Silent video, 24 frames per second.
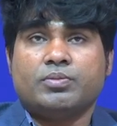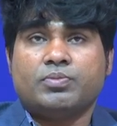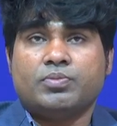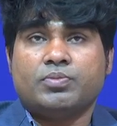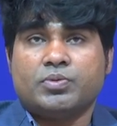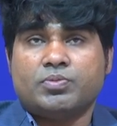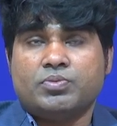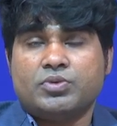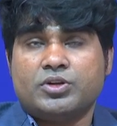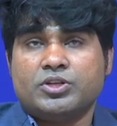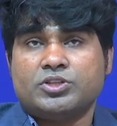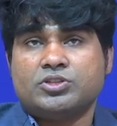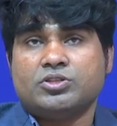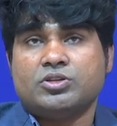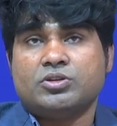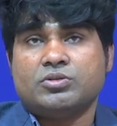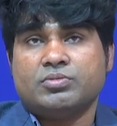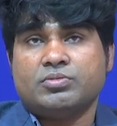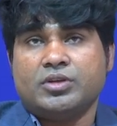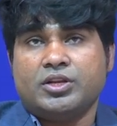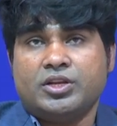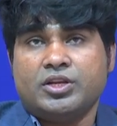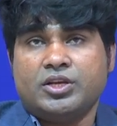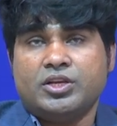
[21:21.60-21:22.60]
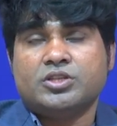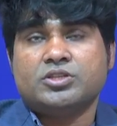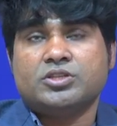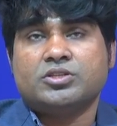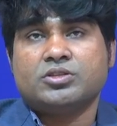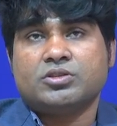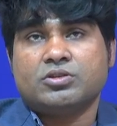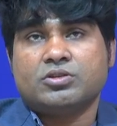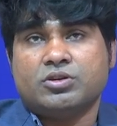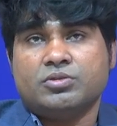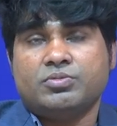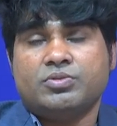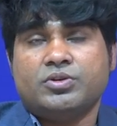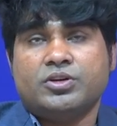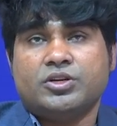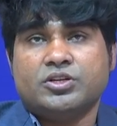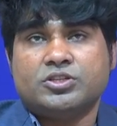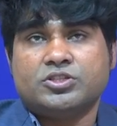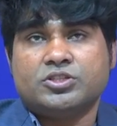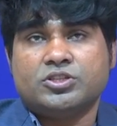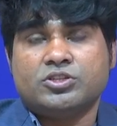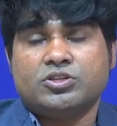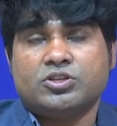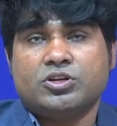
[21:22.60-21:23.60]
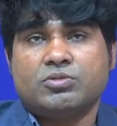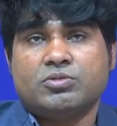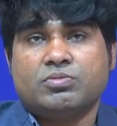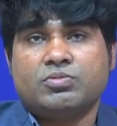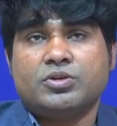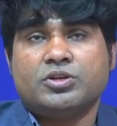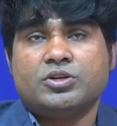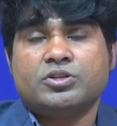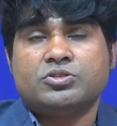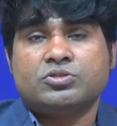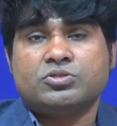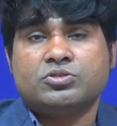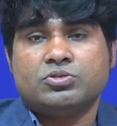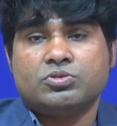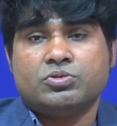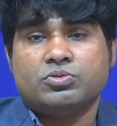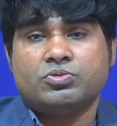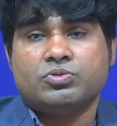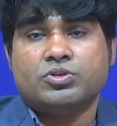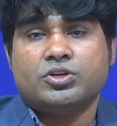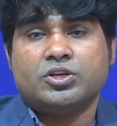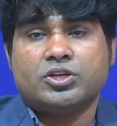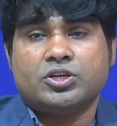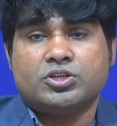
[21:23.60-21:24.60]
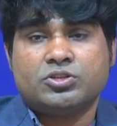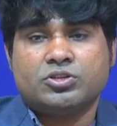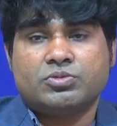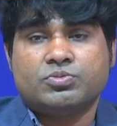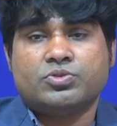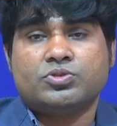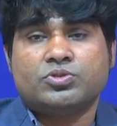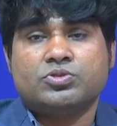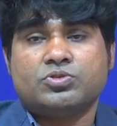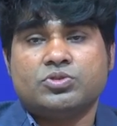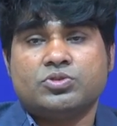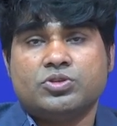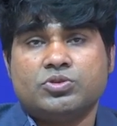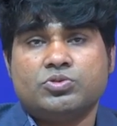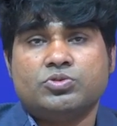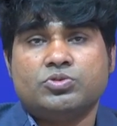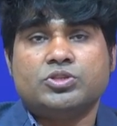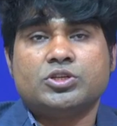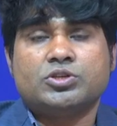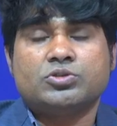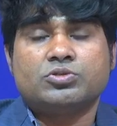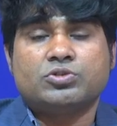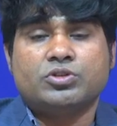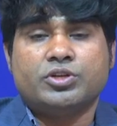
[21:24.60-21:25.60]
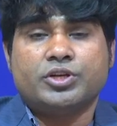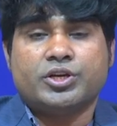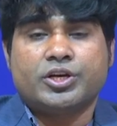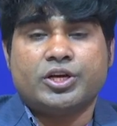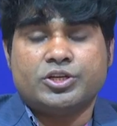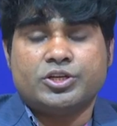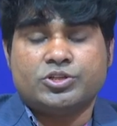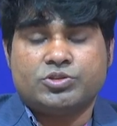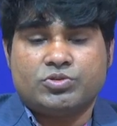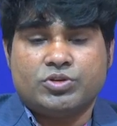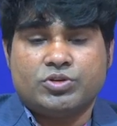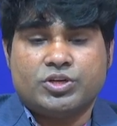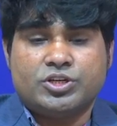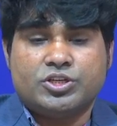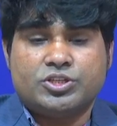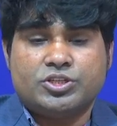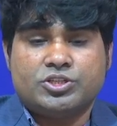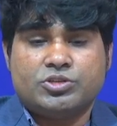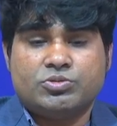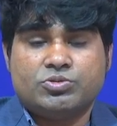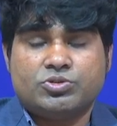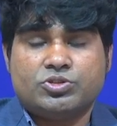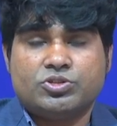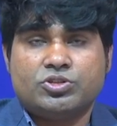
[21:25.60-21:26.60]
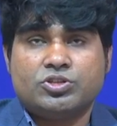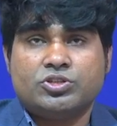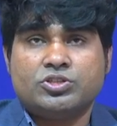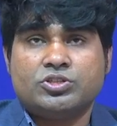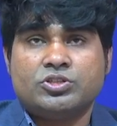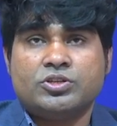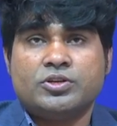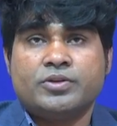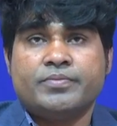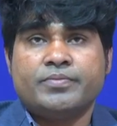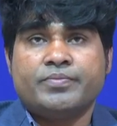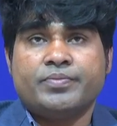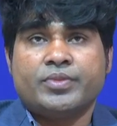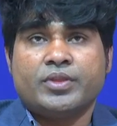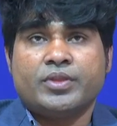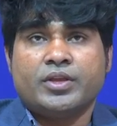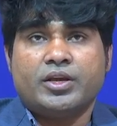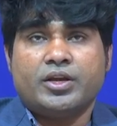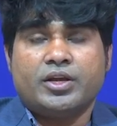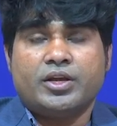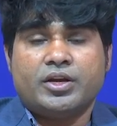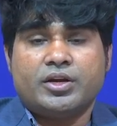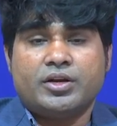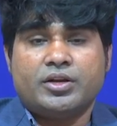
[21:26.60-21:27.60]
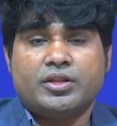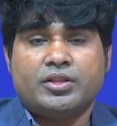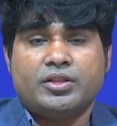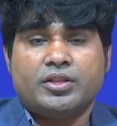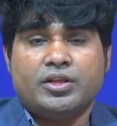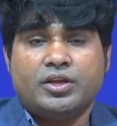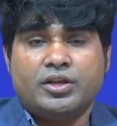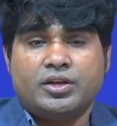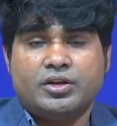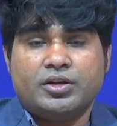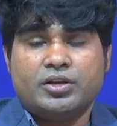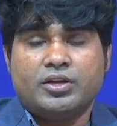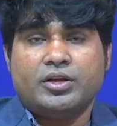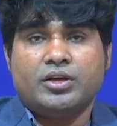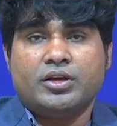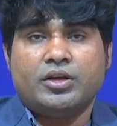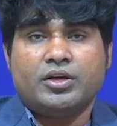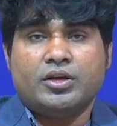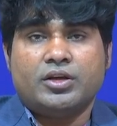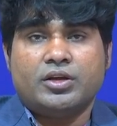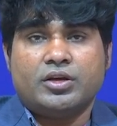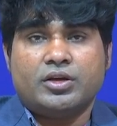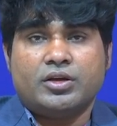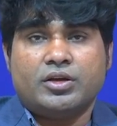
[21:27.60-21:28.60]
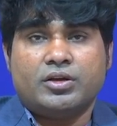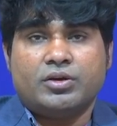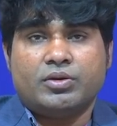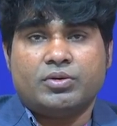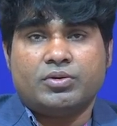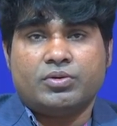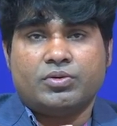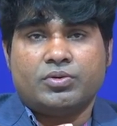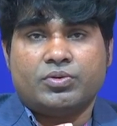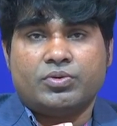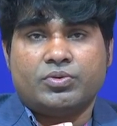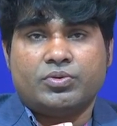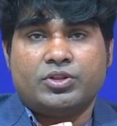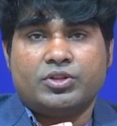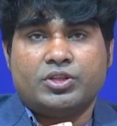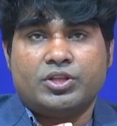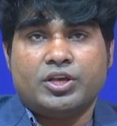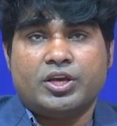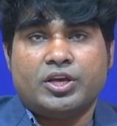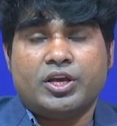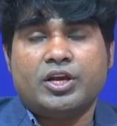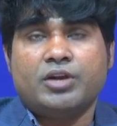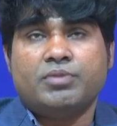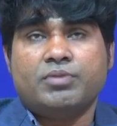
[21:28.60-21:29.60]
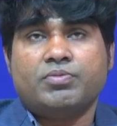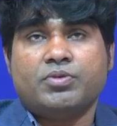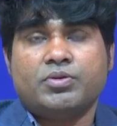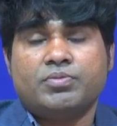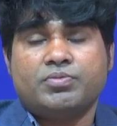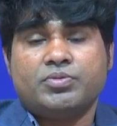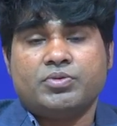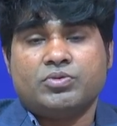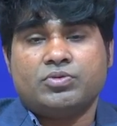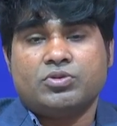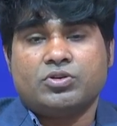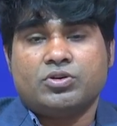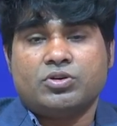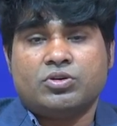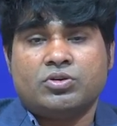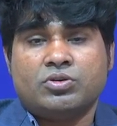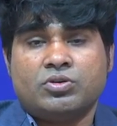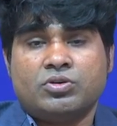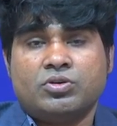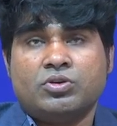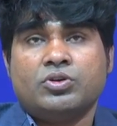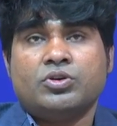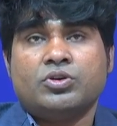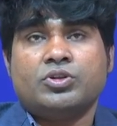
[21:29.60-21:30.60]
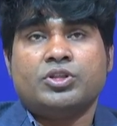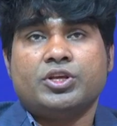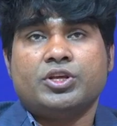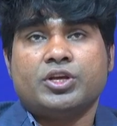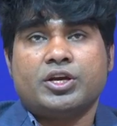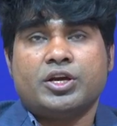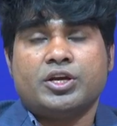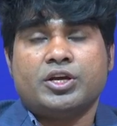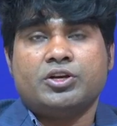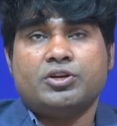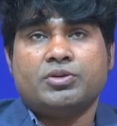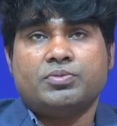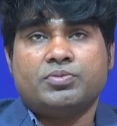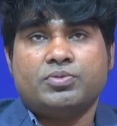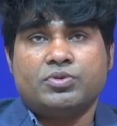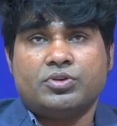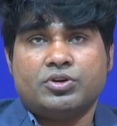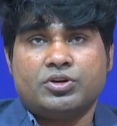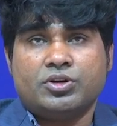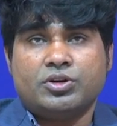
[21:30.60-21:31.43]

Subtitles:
population variance confidence intervals, so we are supposed to use actually chi-square distributions, and then with the help of the kind of